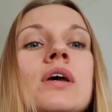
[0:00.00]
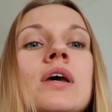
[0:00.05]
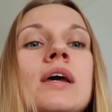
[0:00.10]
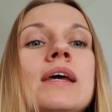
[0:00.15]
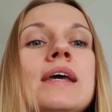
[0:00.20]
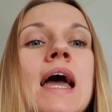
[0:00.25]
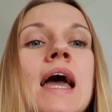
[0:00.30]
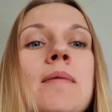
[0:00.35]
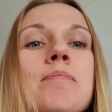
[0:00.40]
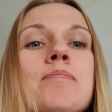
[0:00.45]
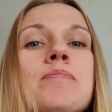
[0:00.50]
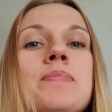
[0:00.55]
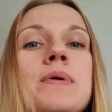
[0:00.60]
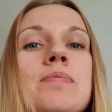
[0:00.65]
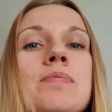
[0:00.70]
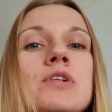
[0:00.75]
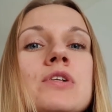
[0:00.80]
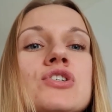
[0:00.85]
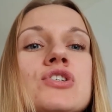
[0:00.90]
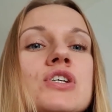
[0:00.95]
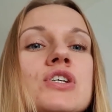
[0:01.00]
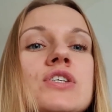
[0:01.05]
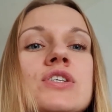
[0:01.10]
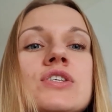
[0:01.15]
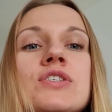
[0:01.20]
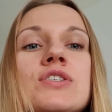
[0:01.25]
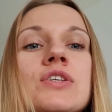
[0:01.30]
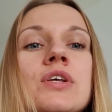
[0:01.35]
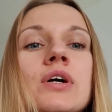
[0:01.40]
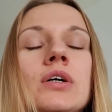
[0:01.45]
Yeah, people
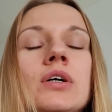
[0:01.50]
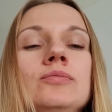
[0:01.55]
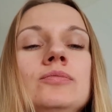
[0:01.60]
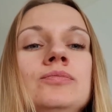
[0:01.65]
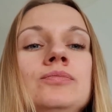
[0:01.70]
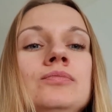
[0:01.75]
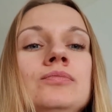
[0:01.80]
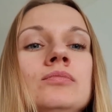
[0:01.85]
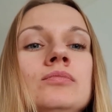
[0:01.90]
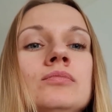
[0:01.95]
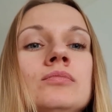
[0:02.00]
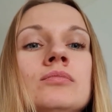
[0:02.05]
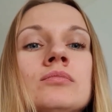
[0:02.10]
just on